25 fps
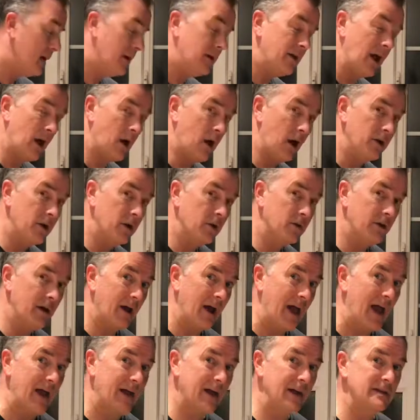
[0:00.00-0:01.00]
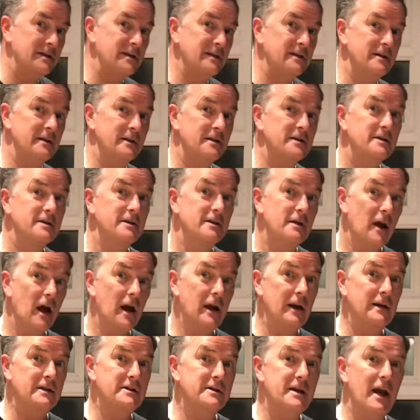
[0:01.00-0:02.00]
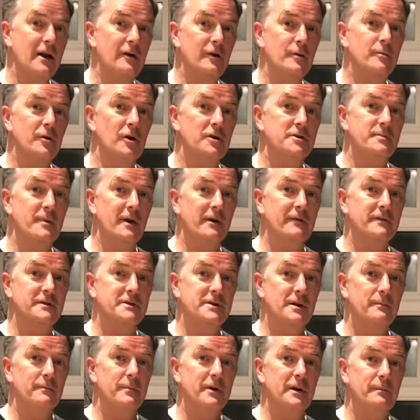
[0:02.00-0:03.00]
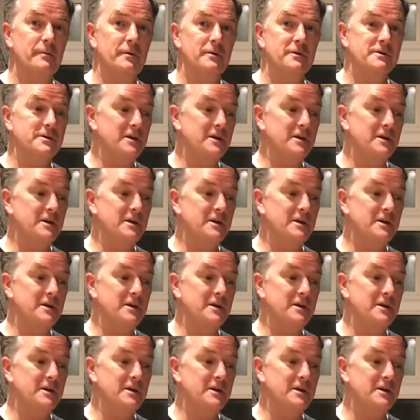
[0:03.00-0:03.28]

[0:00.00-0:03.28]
Now, I know that haggis is a slightly scary prospect for some people,